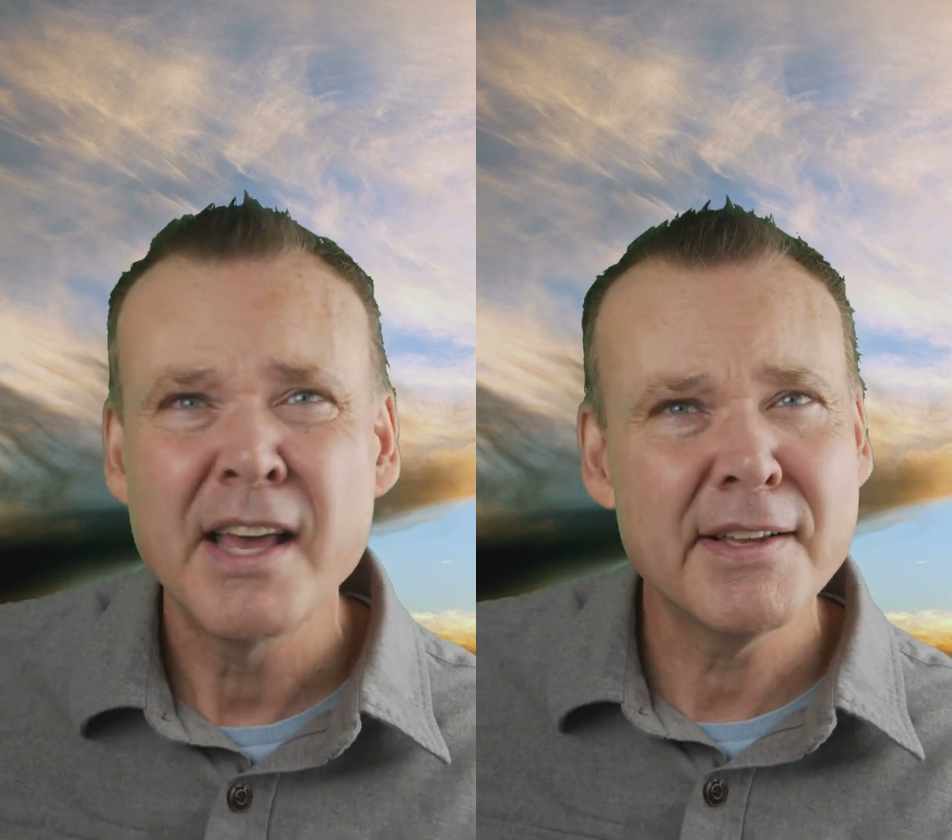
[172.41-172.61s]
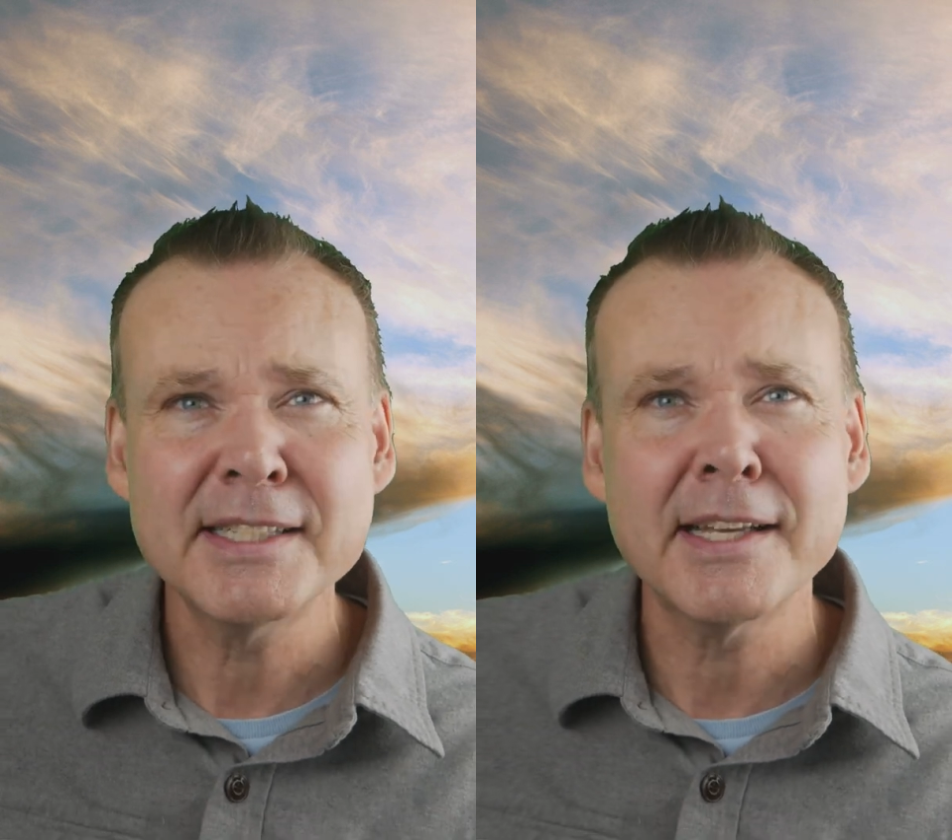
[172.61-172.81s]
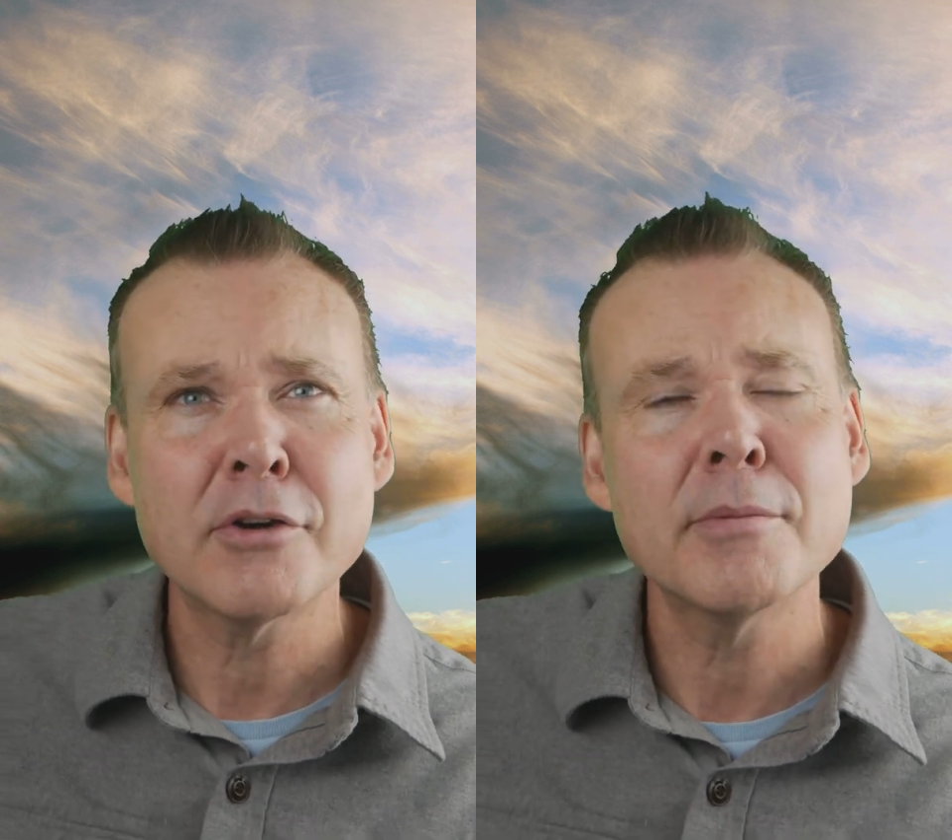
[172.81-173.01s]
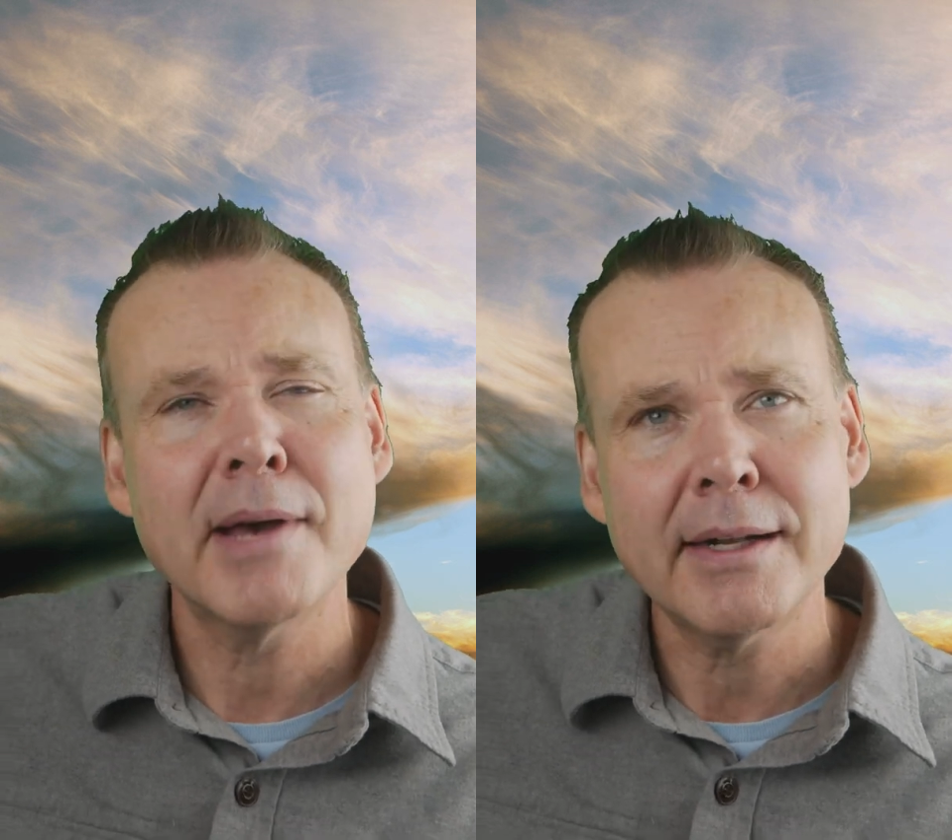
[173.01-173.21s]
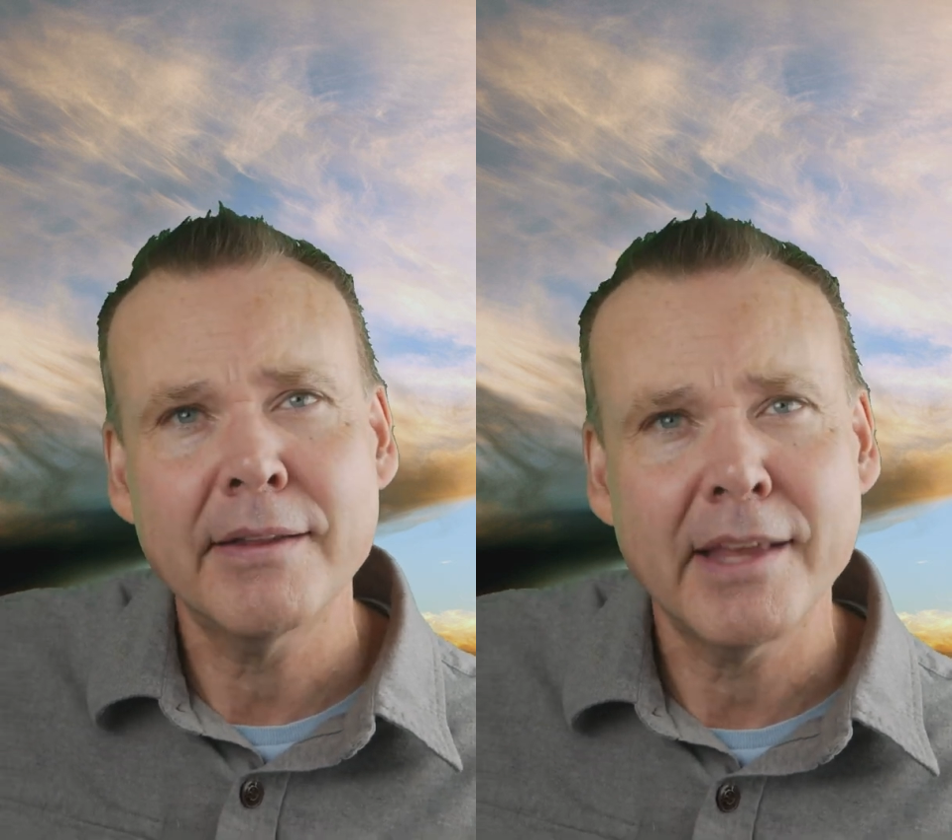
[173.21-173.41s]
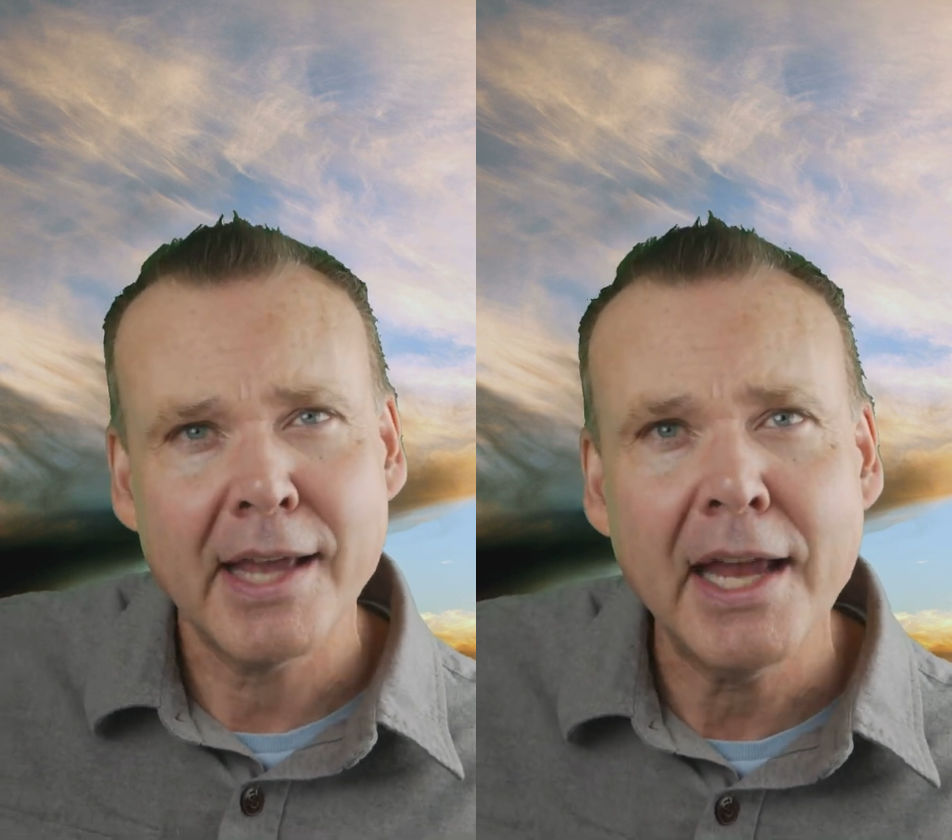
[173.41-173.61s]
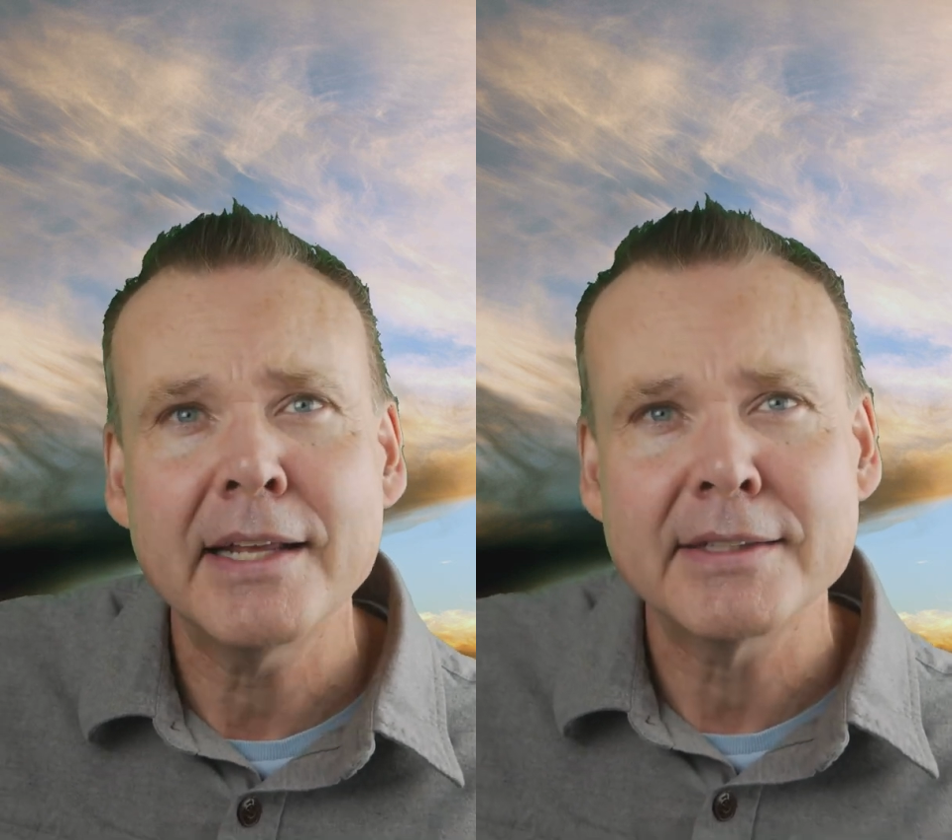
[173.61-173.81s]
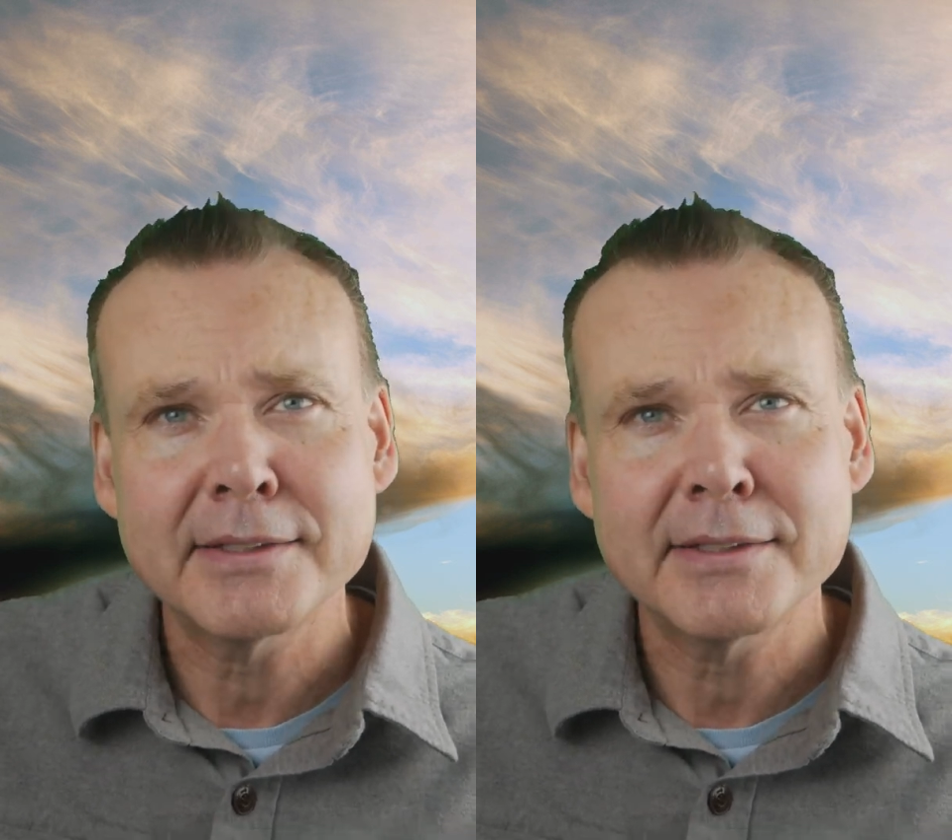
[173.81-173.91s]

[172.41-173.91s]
is like going back to the 80s.